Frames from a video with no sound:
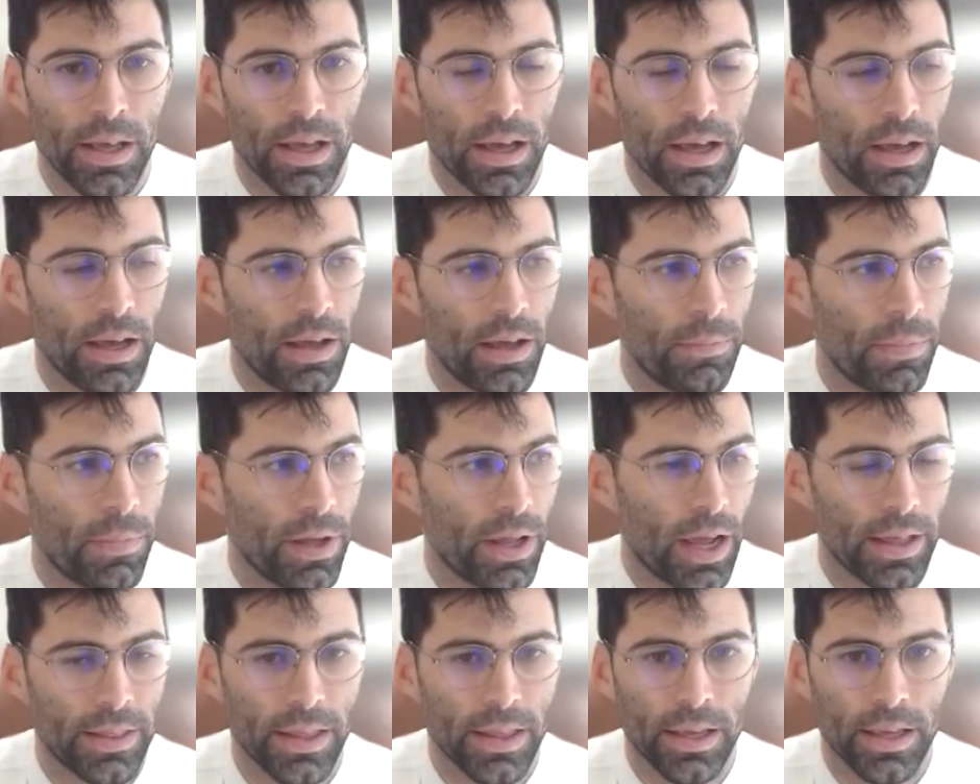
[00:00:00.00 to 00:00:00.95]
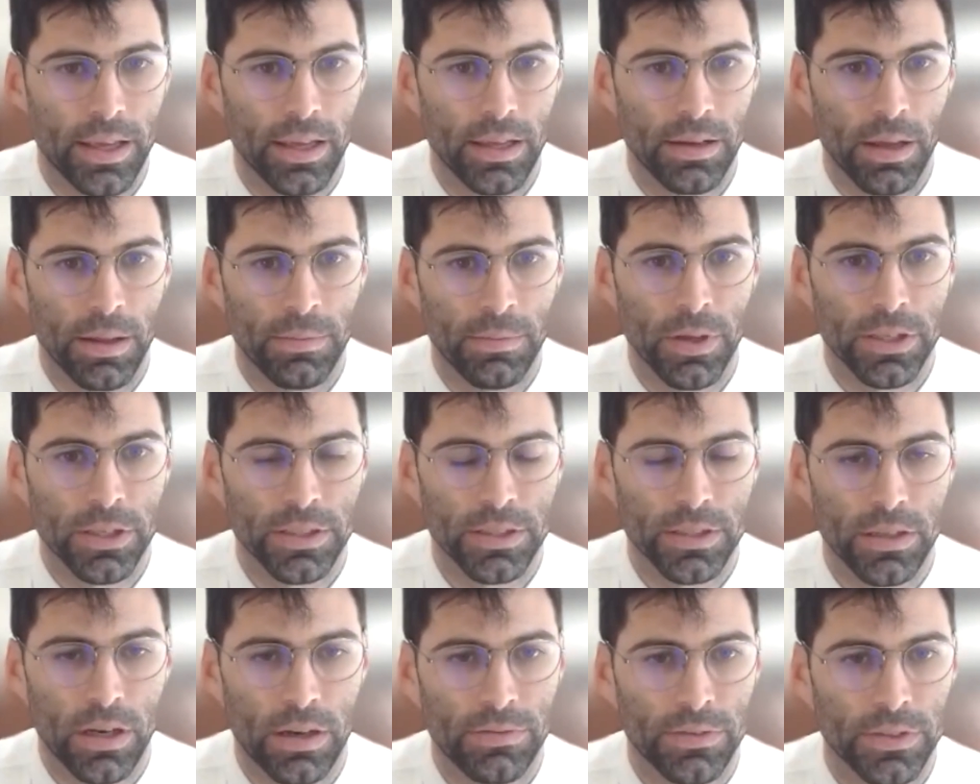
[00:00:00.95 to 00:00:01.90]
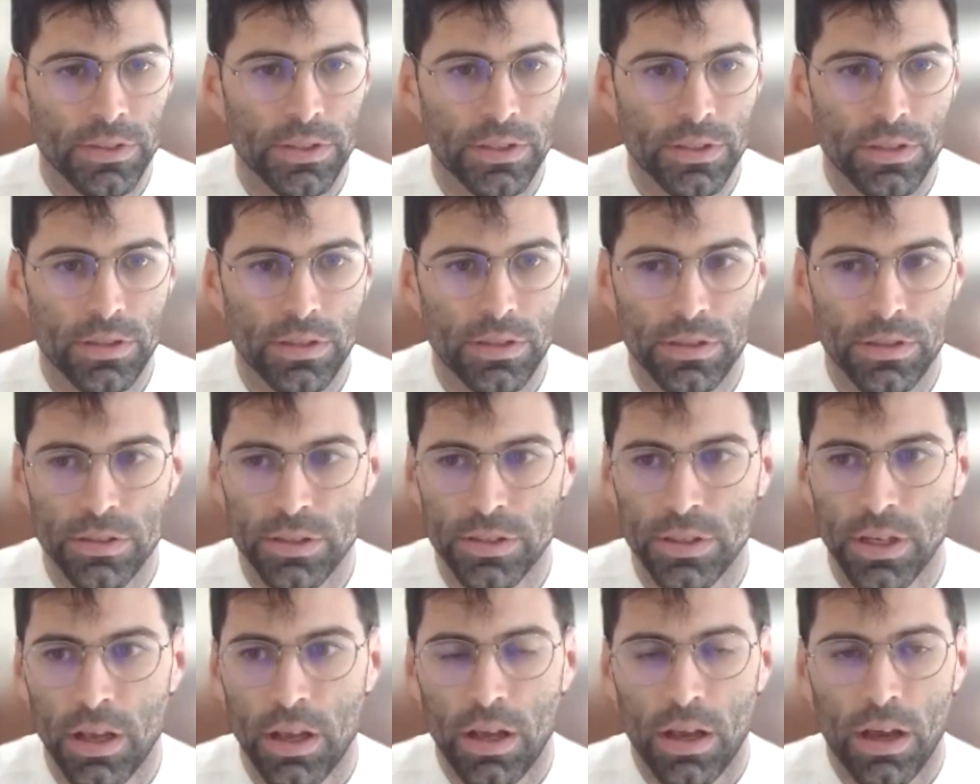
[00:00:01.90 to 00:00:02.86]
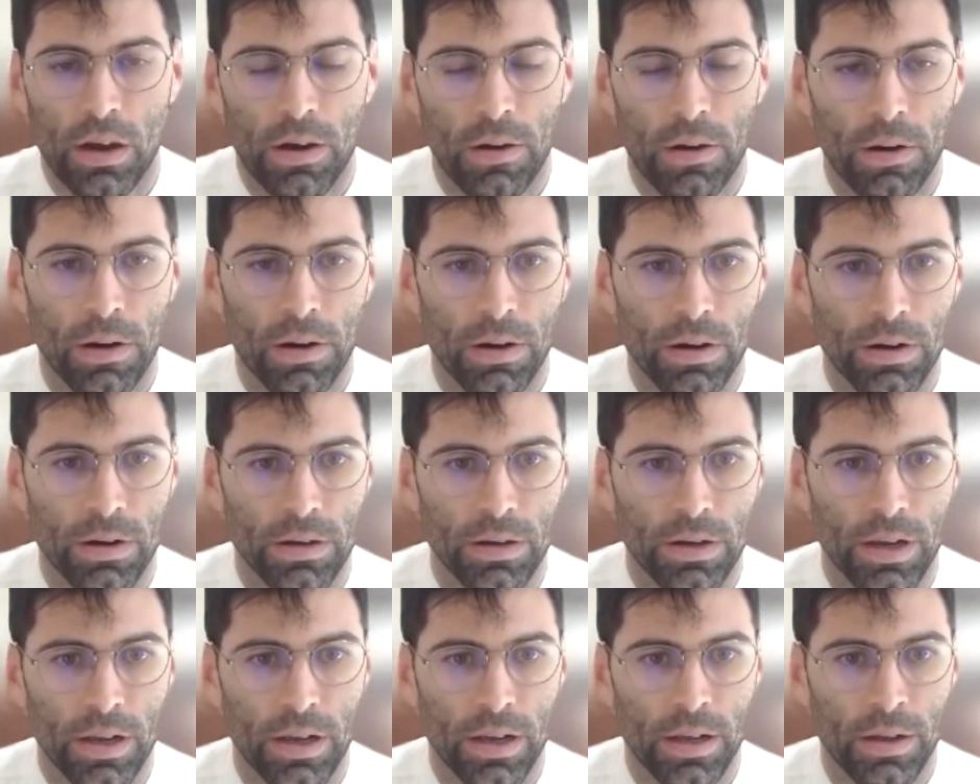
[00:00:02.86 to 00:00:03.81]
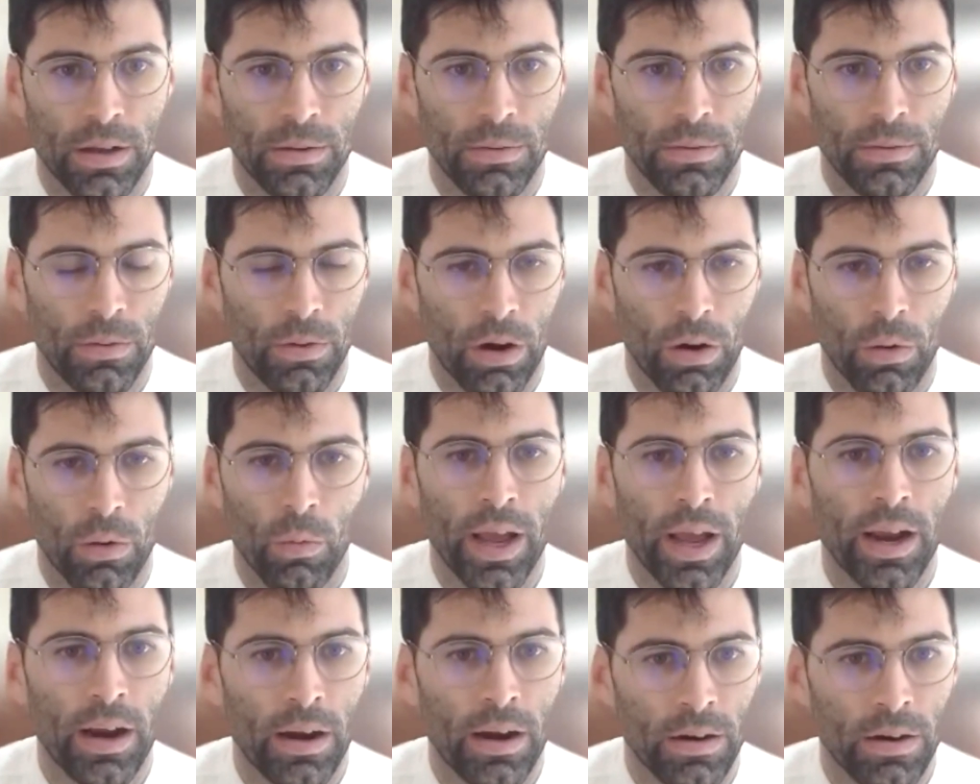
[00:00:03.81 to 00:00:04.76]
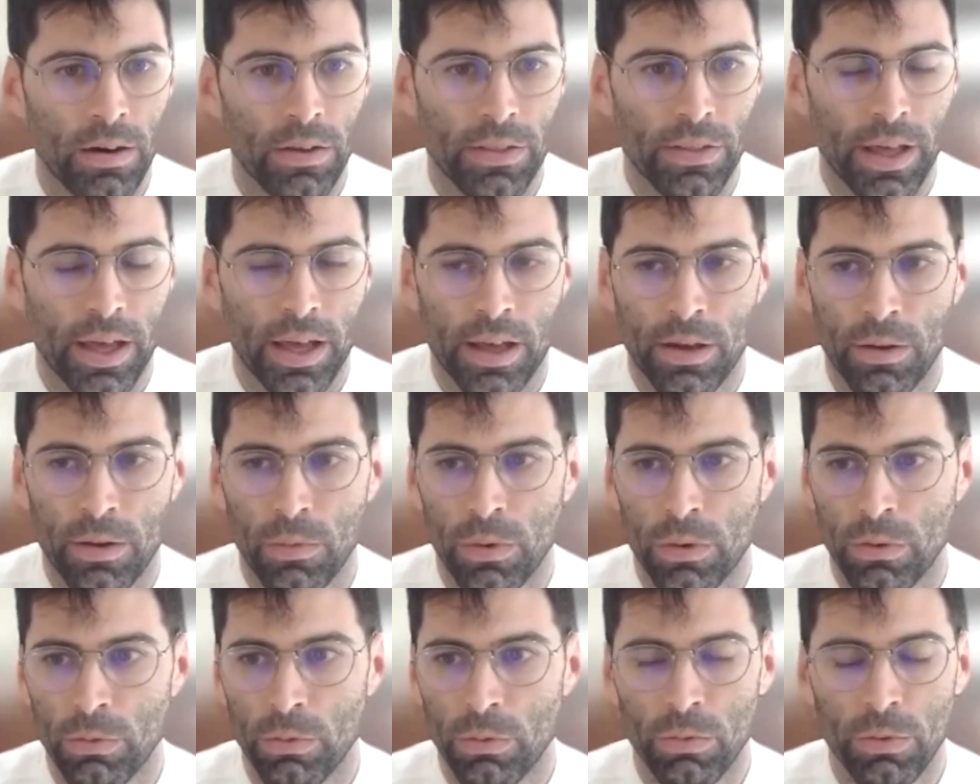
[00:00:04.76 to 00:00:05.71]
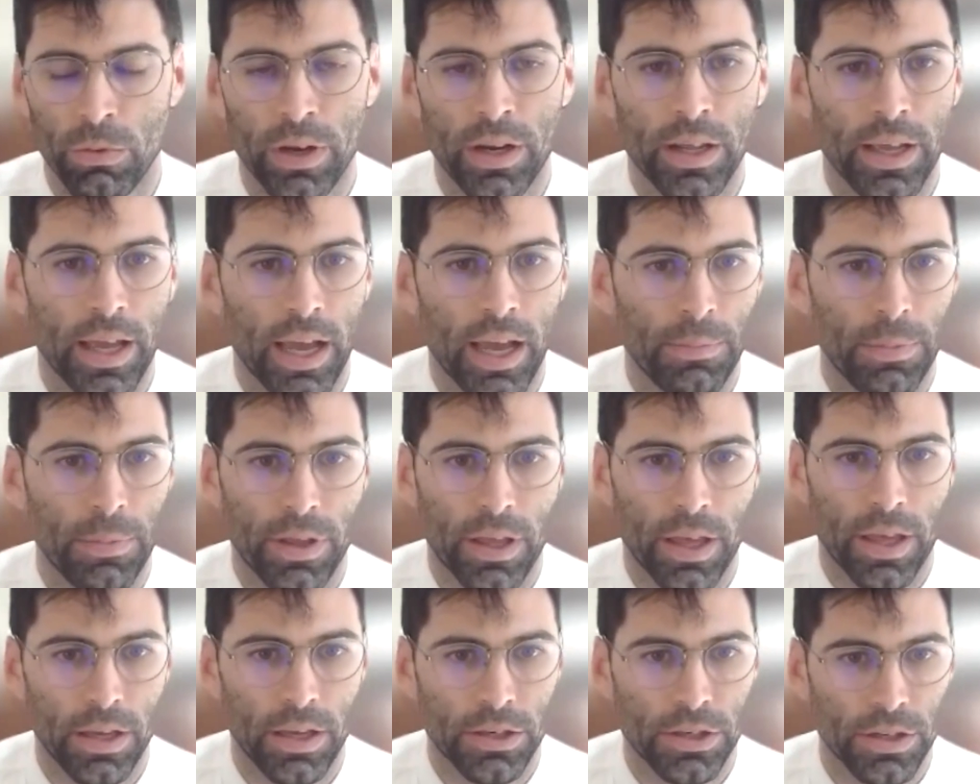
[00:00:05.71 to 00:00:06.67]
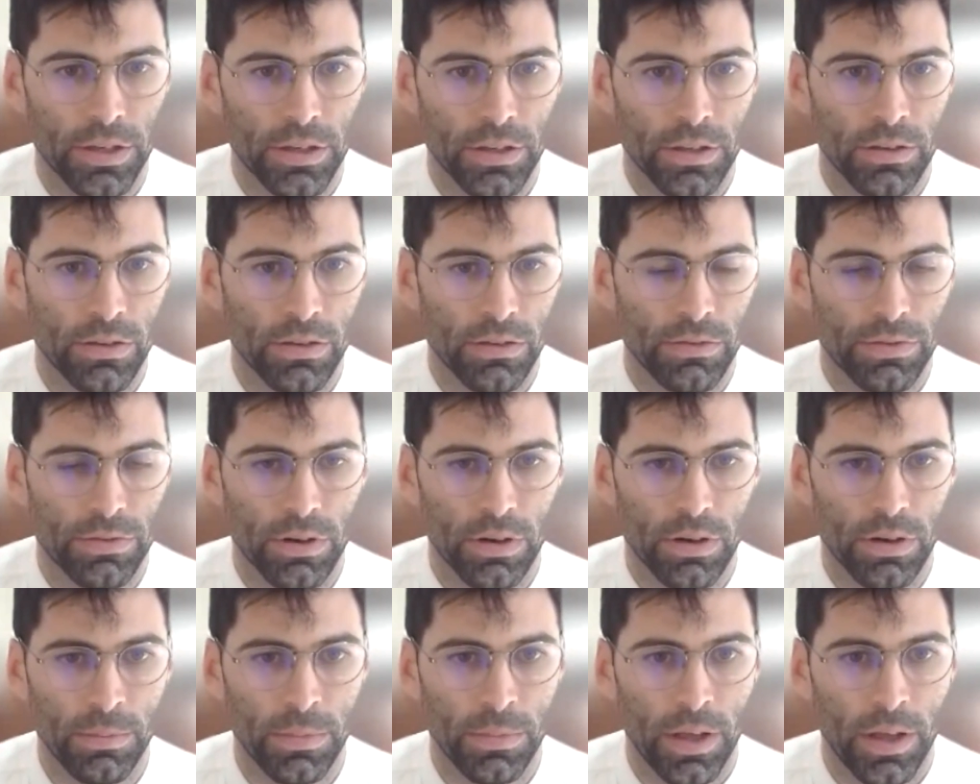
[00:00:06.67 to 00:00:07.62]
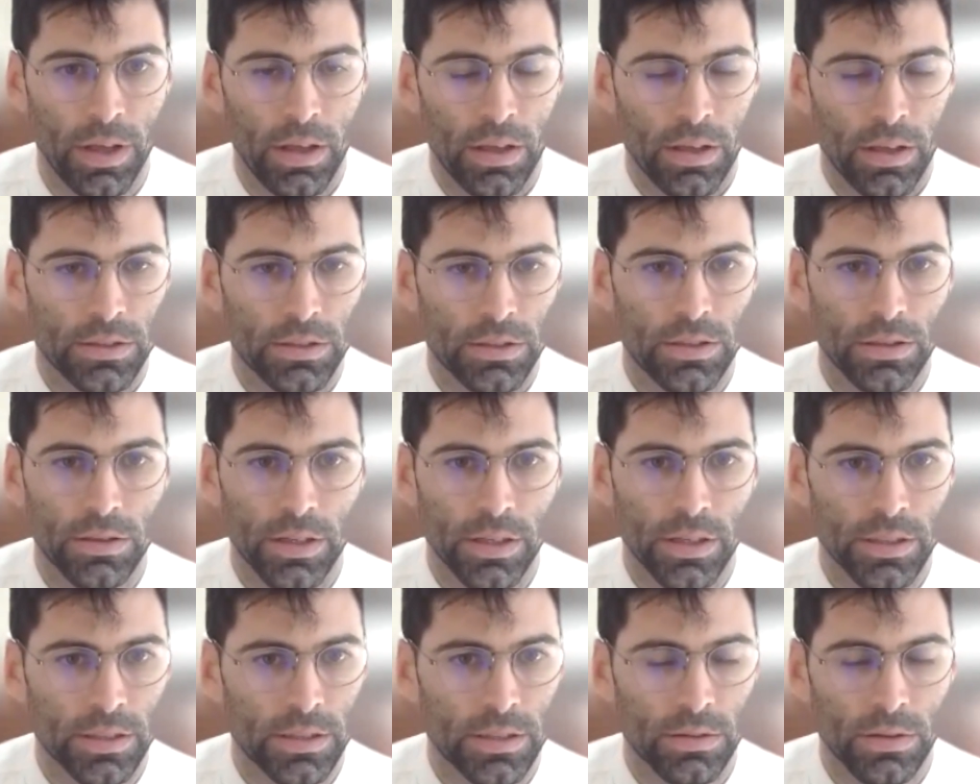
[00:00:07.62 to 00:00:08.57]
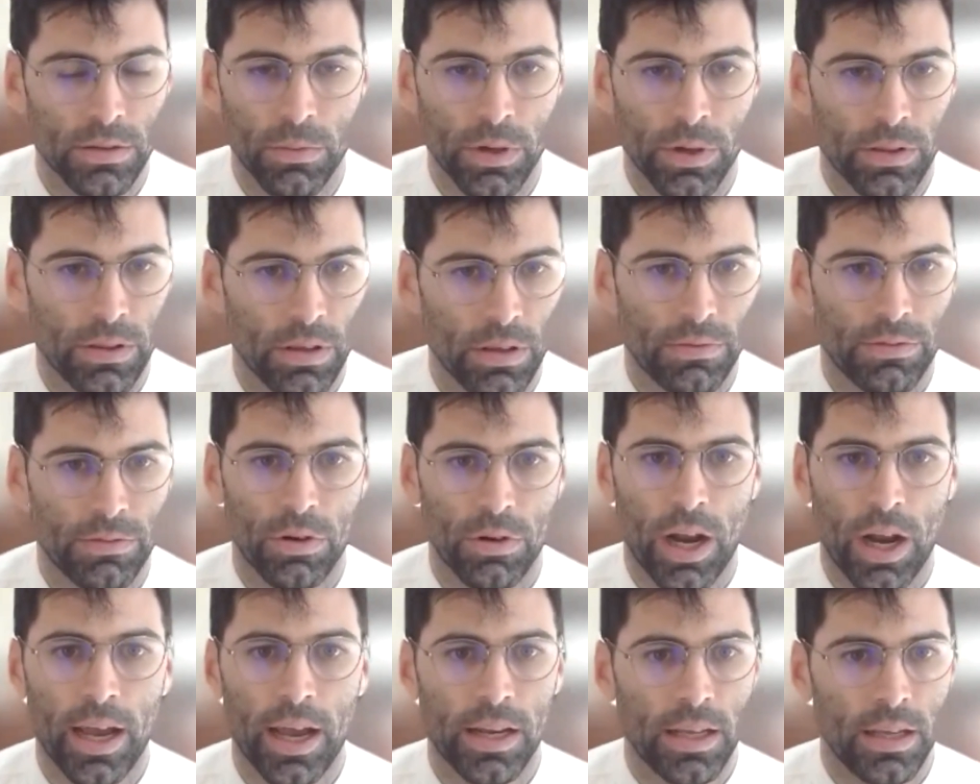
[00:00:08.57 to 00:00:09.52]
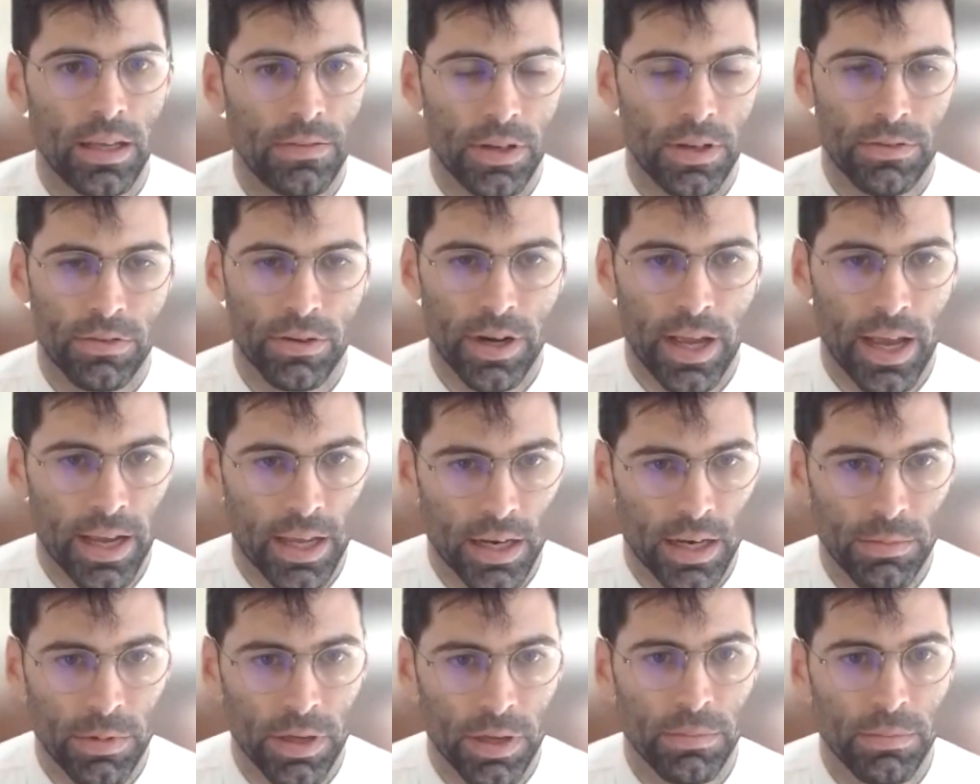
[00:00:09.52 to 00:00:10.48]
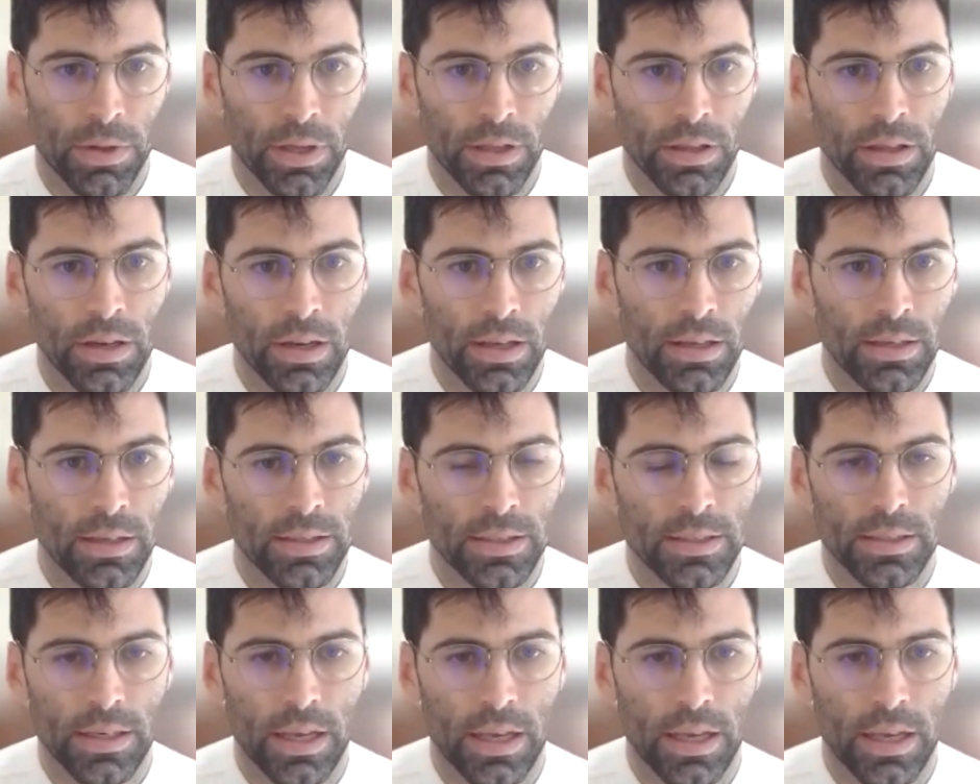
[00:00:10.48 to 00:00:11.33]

but I think admissions officers are aware that we're reading applications from students with a variety of different academic abilities.